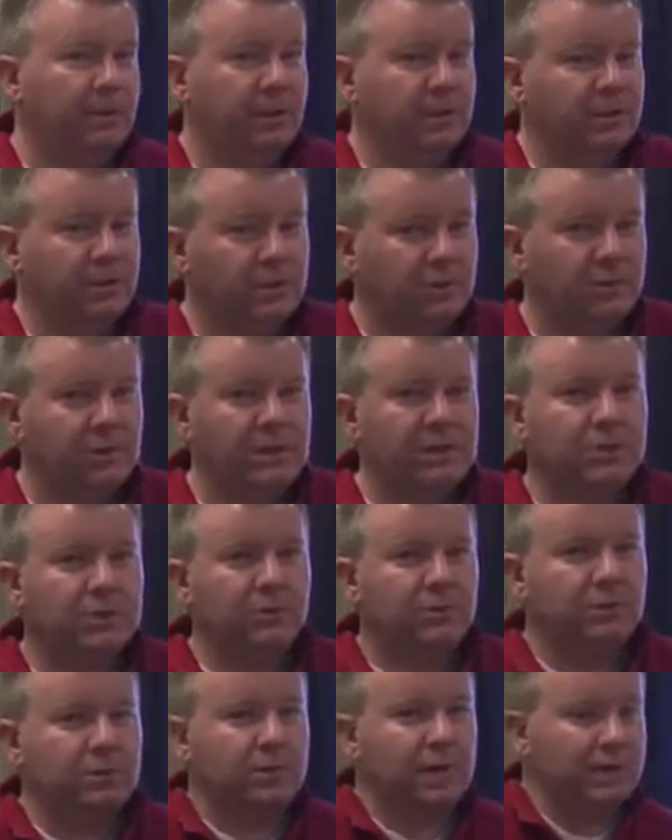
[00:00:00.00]
and so you need to
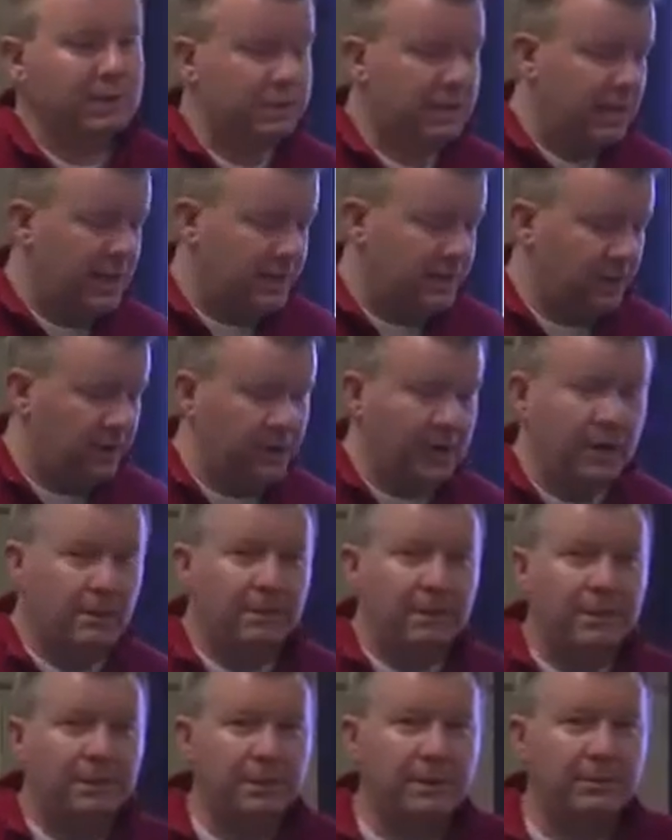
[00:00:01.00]
realize that. There can
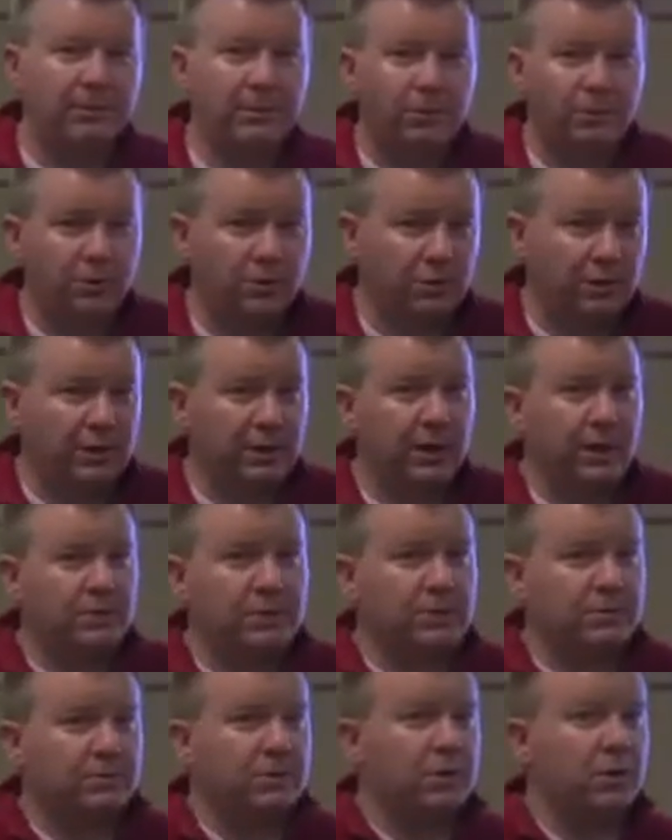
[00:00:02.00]
be people who are the
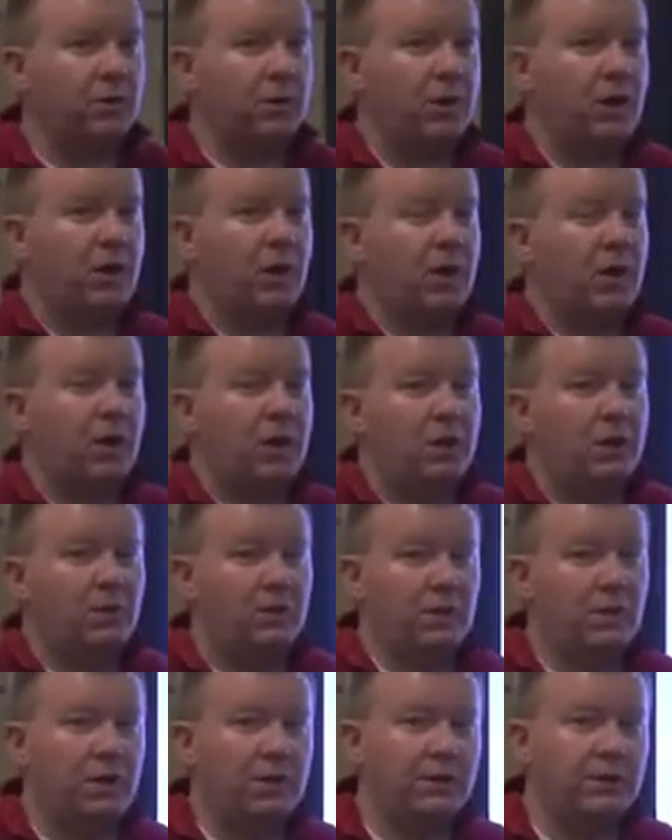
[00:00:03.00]
customer who
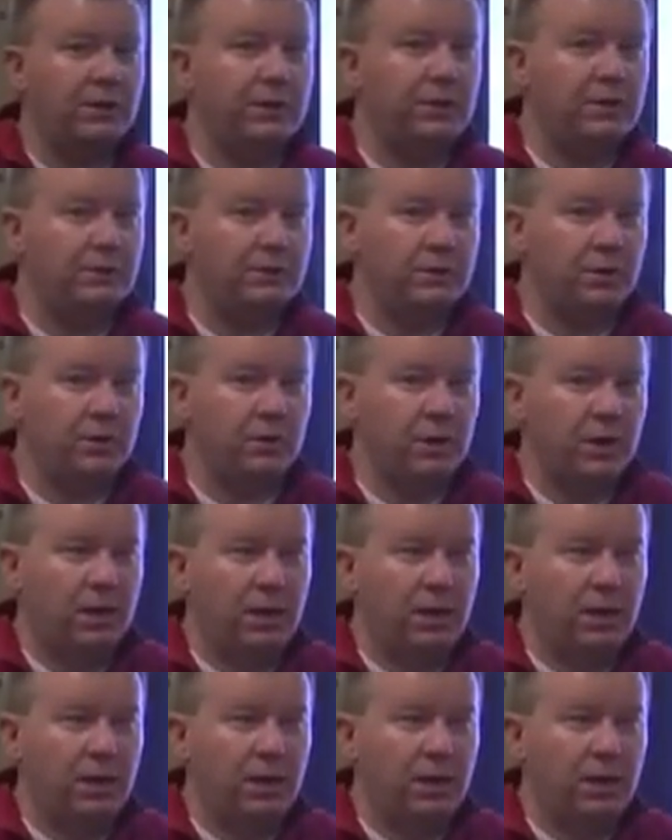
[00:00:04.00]
are not the user.